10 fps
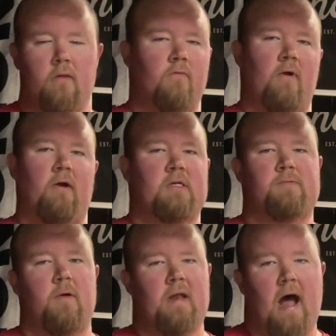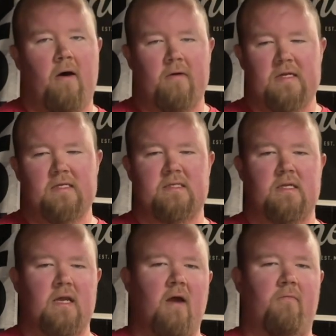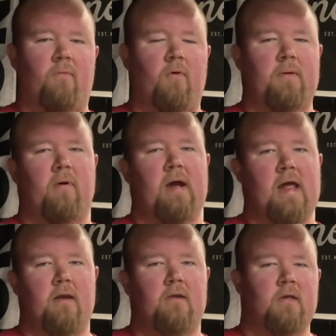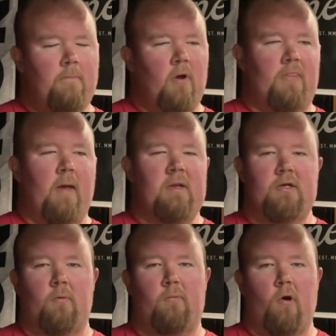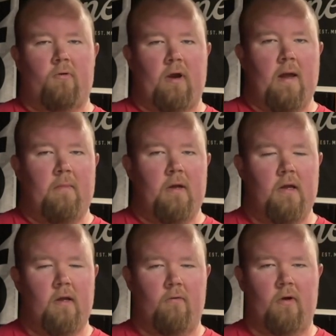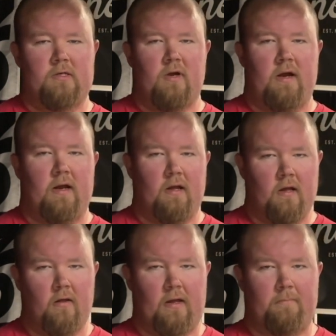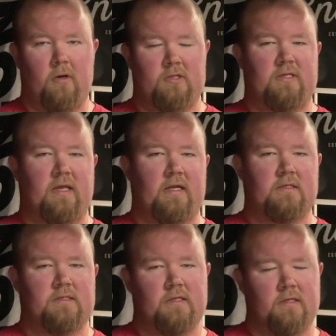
various modalities that you have pre-planned and put them into your program and really try to like push things.